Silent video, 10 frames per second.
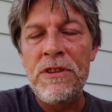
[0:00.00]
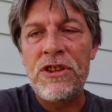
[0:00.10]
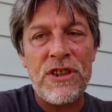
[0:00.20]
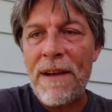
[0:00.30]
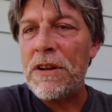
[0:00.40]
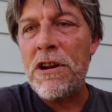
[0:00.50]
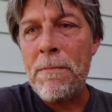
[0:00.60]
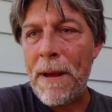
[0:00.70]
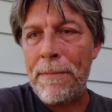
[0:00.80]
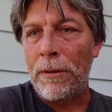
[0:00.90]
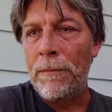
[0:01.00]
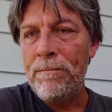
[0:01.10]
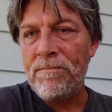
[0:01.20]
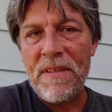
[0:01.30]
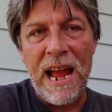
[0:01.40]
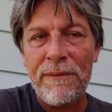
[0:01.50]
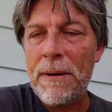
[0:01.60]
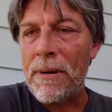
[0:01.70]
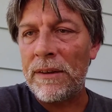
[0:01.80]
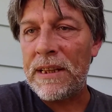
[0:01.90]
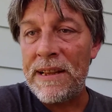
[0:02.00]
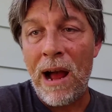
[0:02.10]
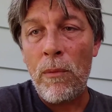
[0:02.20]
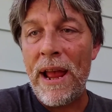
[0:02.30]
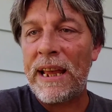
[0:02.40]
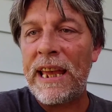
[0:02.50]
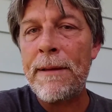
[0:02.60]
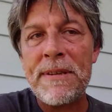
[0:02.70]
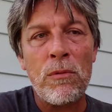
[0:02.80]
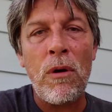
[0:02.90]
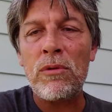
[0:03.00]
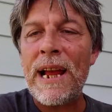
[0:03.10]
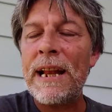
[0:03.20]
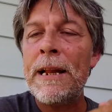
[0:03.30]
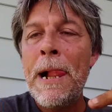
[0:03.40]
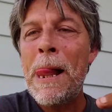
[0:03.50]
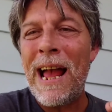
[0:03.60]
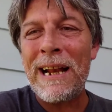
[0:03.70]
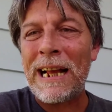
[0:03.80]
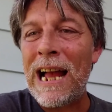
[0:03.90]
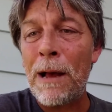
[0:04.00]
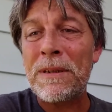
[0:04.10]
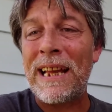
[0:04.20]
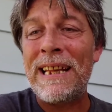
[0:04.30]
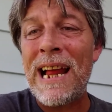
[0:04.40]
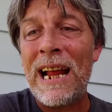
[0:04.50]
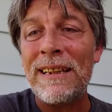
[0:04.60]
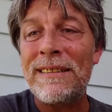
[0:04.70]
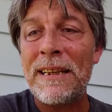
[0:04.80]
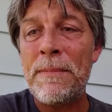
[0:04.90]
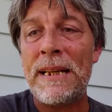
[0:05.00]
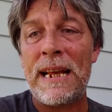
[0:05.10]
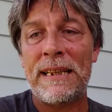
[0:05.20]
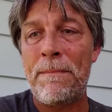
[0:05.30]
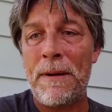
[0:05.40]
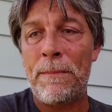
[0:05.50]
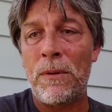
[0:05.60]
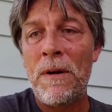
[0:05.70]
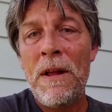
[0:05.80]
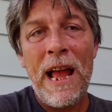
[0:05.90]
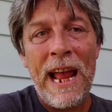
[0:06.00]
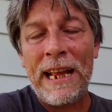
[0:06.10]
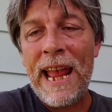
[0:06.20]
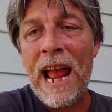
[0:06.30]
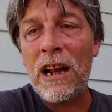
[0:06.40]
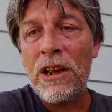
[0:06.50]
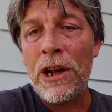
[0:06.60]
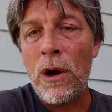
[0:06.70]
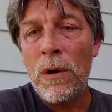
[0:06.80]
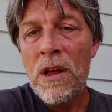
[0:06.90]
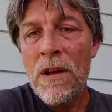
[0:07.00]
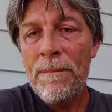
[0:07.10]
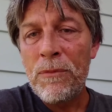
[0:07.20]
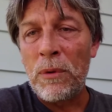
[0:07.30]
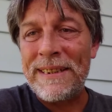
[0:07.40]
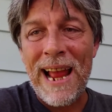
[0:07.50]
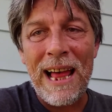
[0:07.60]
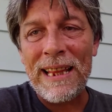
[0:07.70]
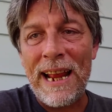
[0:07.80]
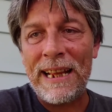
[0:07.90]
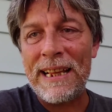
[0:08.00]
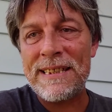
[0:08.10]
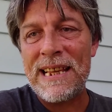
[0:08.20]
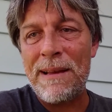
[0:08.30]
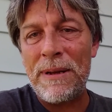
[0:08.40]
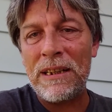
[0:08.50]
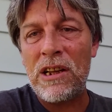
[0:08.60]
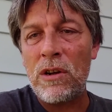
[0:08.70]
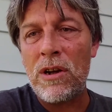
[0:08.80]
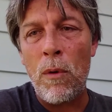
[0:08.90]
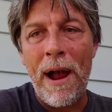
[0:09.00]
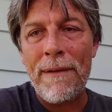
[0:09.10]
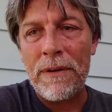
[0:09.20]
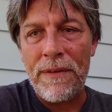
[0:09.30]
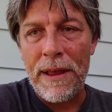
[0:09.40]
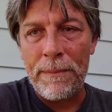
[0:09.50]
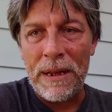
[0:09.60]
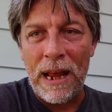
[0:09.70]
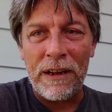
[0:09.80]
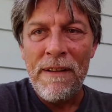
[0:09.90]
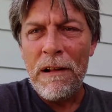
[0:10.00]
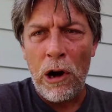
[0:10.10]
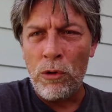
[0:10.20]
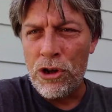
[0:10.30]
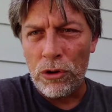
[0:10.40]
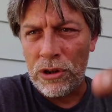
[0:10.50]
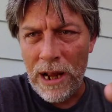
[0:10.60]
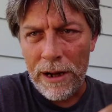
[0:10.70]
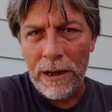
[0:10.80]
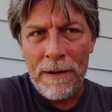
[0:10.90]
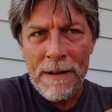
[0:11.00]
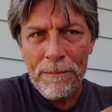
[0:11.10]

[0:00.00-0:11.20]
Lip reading: 7 new people. Every month. That way it keeps it rotated, and the cops cannot intimidate them people and can't, retaliate against them and go after them and like, oh, you're gonna